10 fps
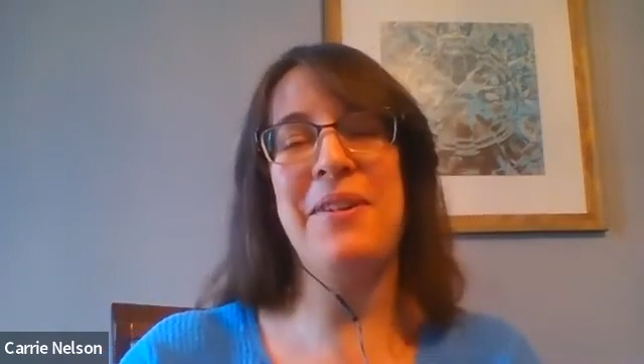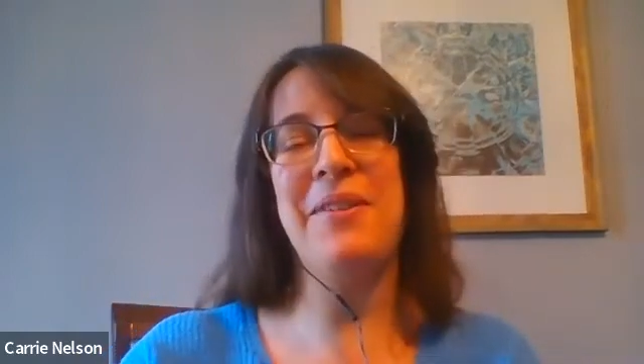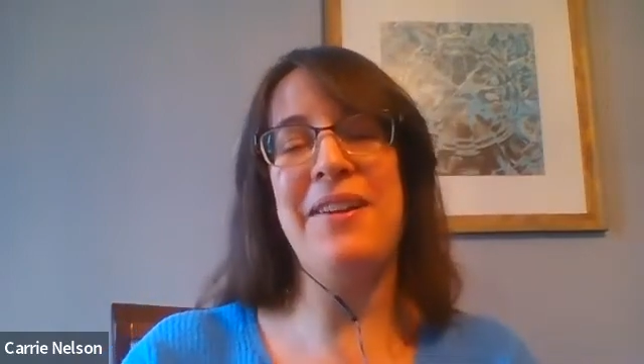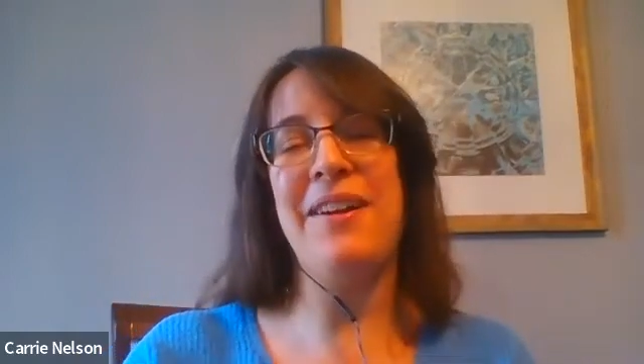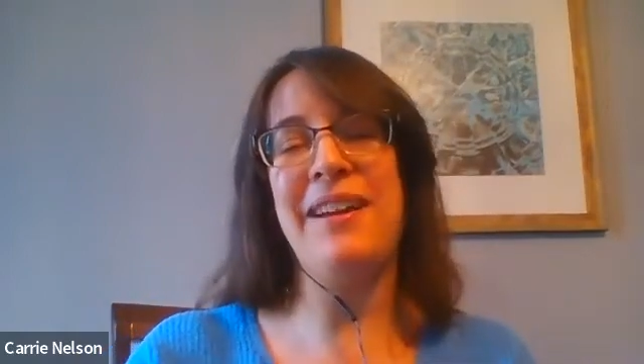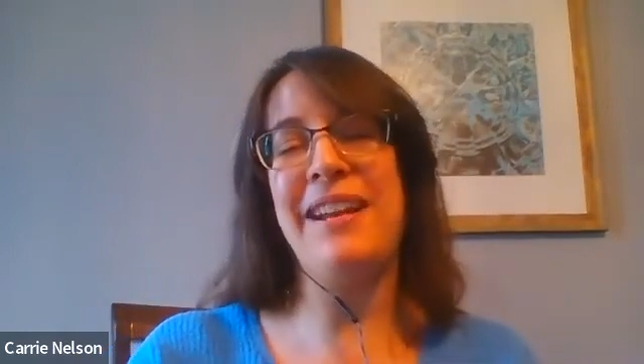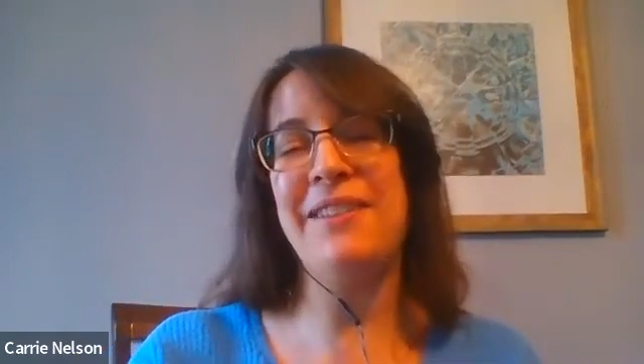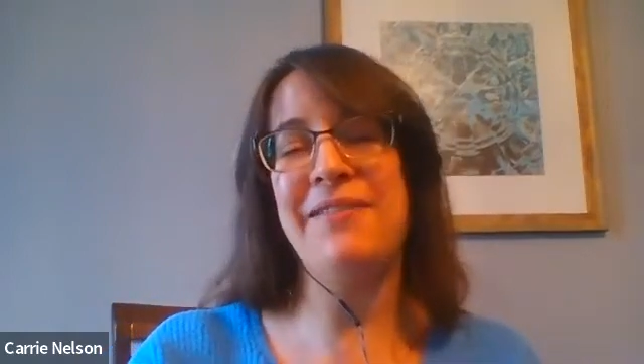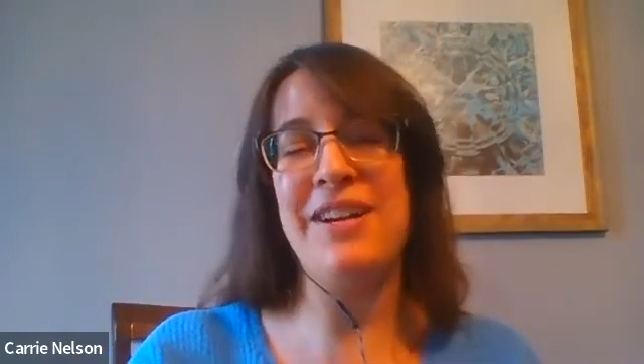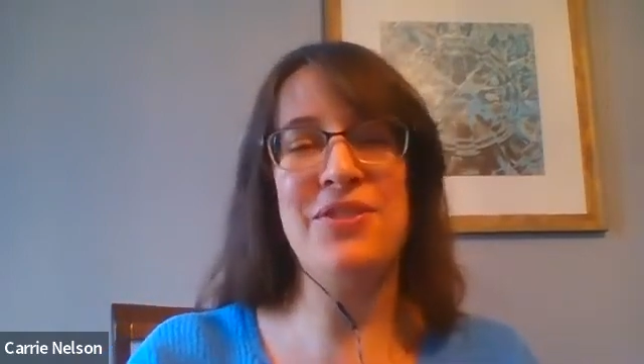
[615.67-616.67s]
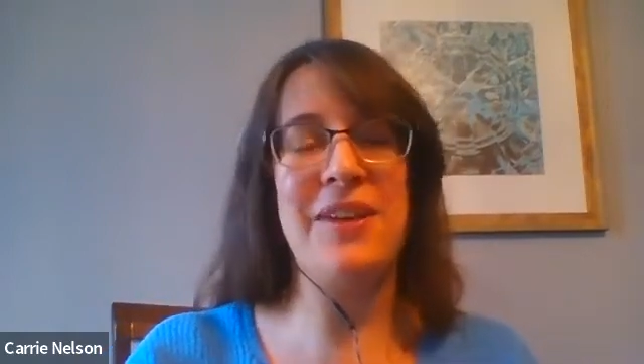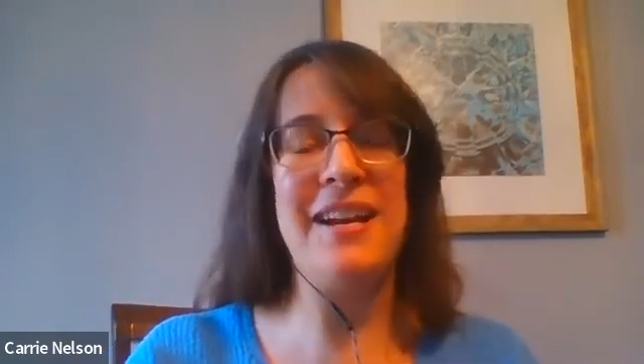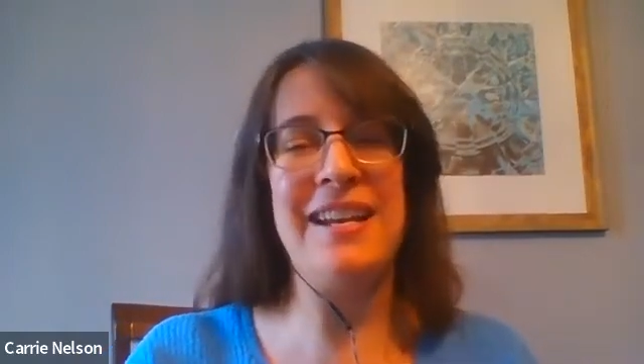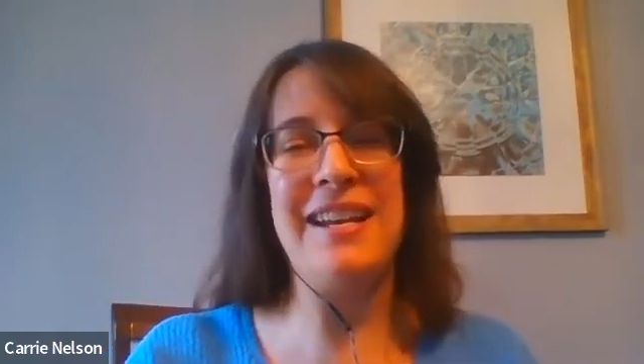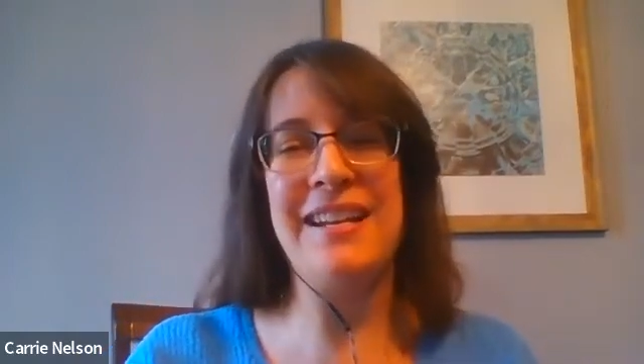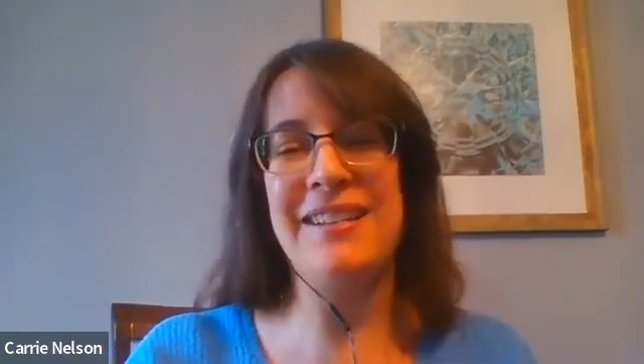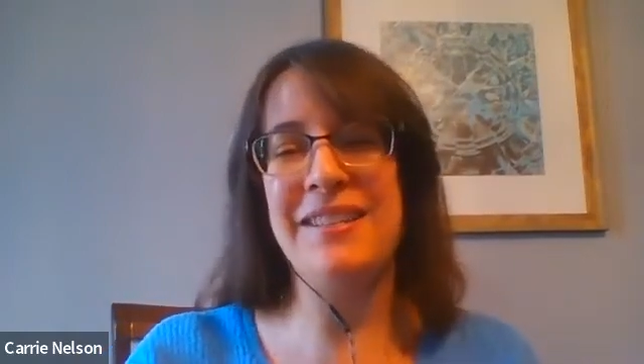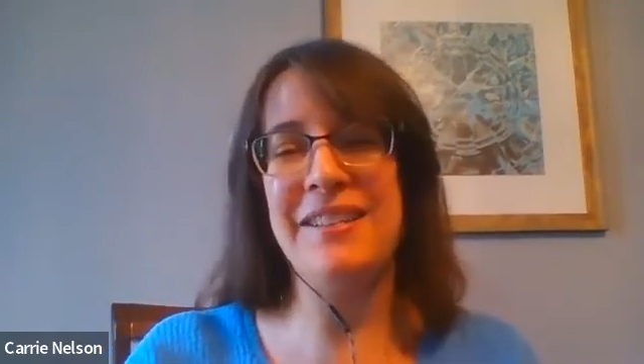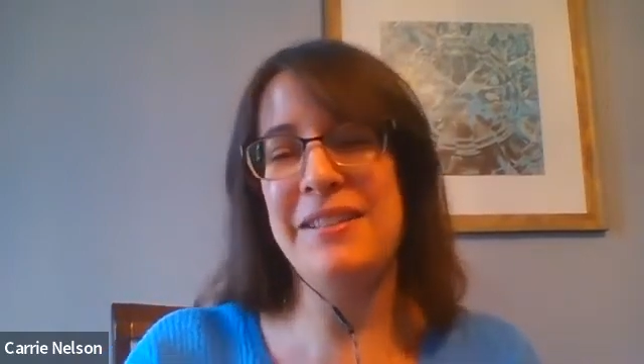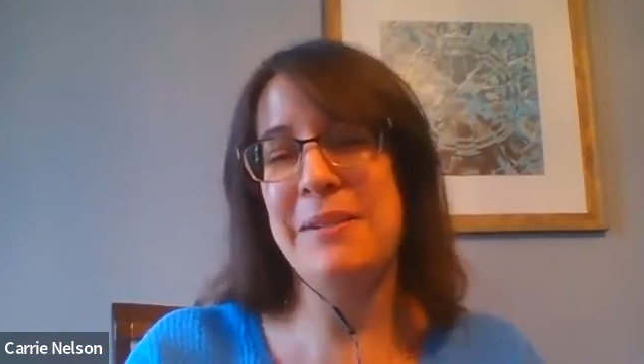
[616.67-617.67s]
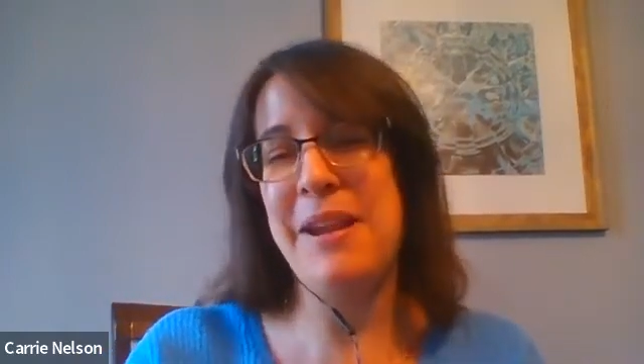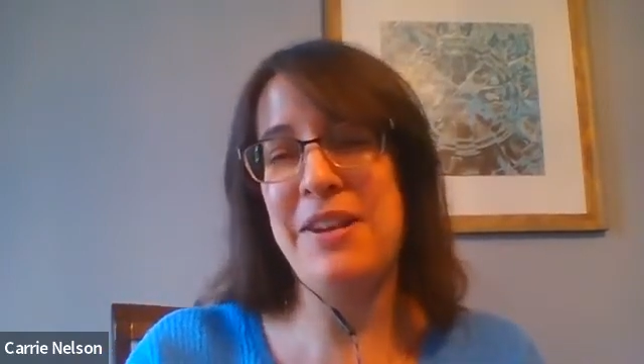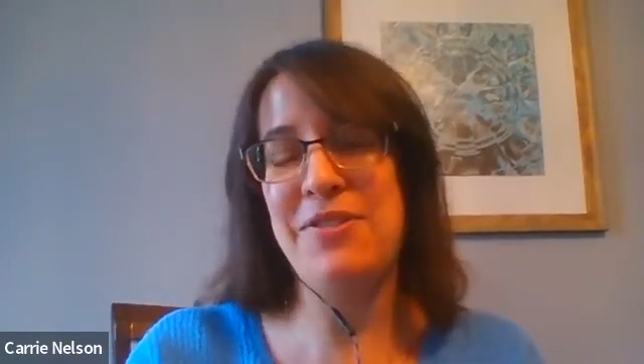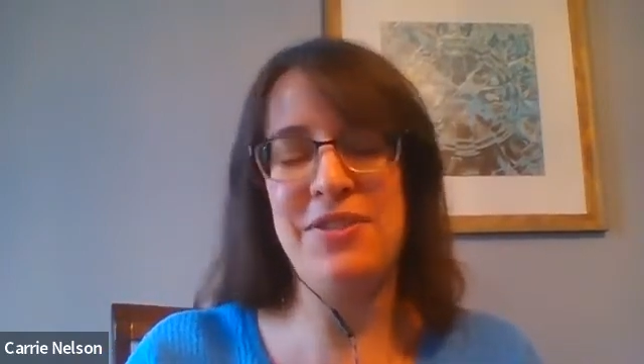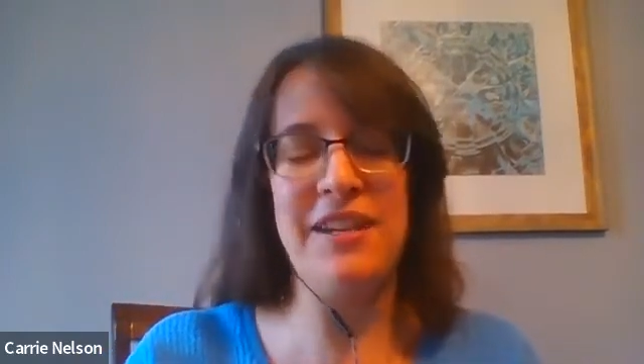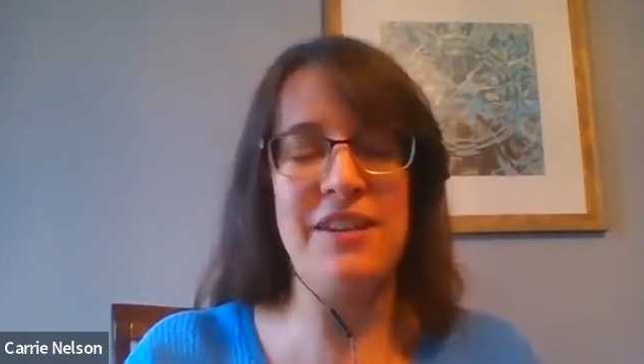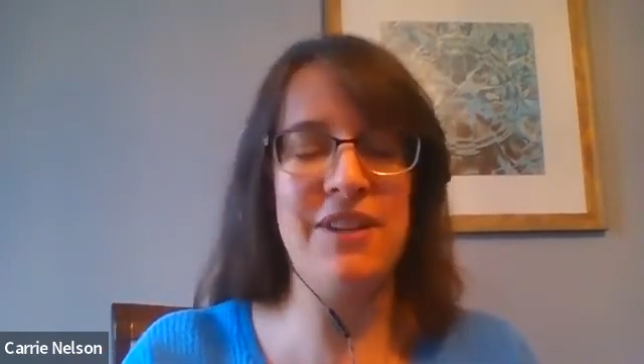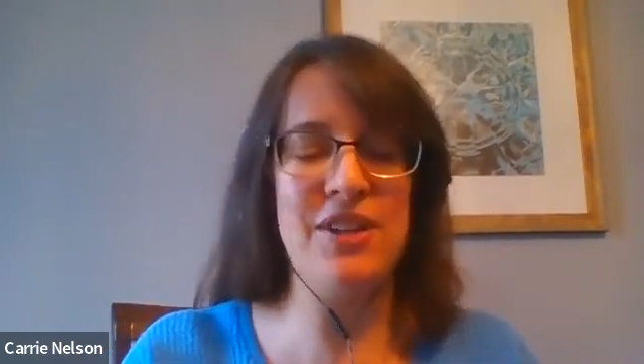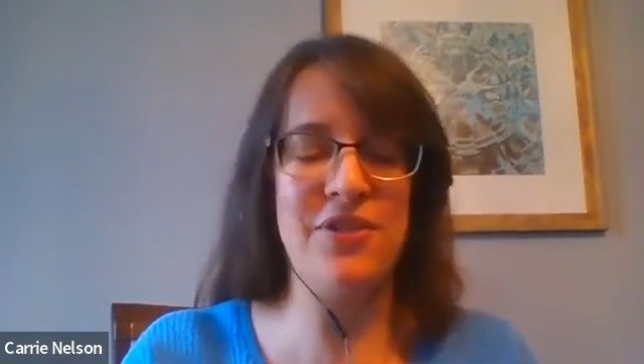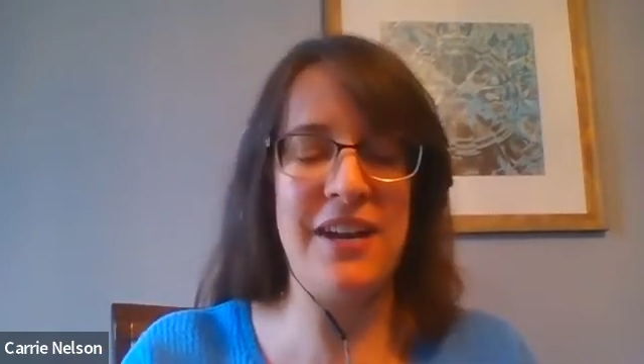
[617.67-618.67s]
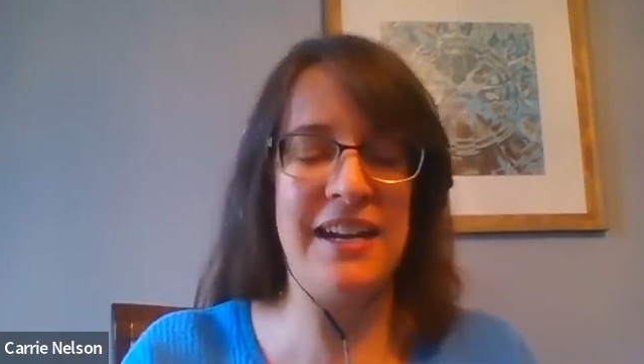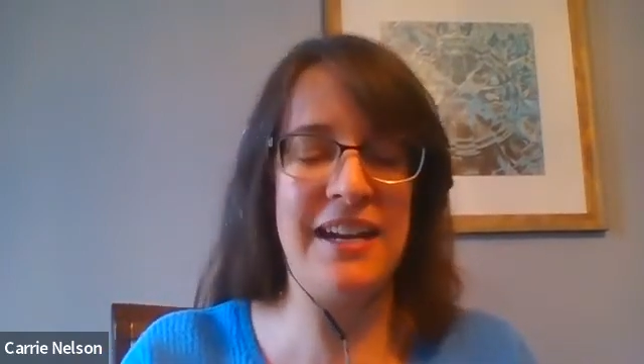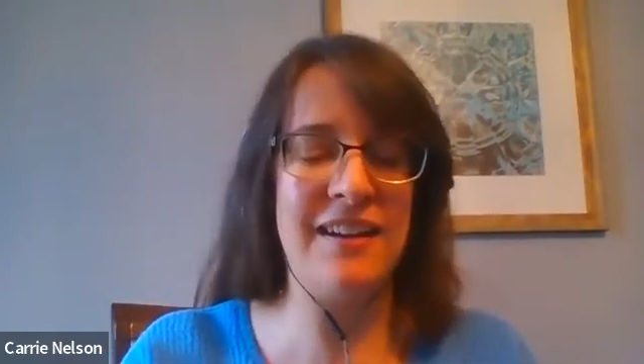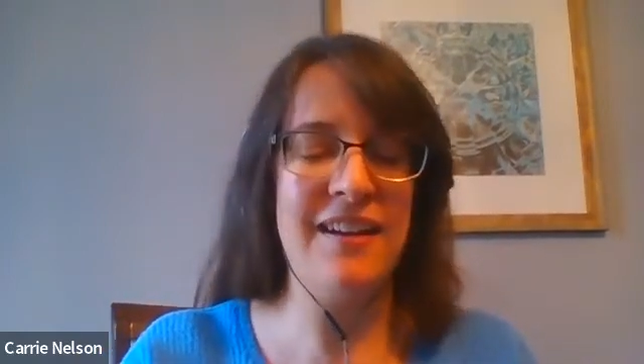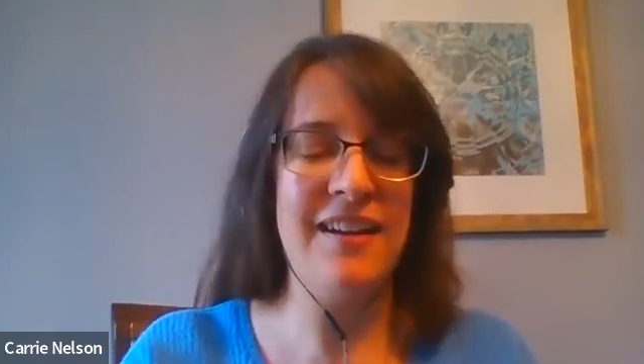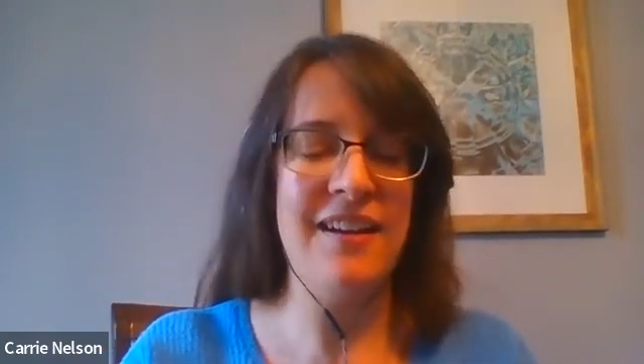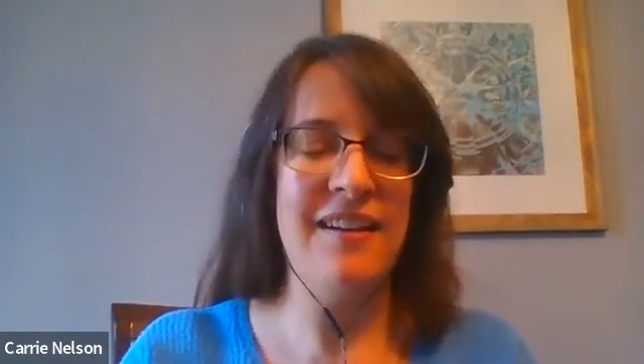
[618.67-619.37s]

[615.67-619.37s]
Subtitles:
Are they not getting the right training? Does the manager need retraining?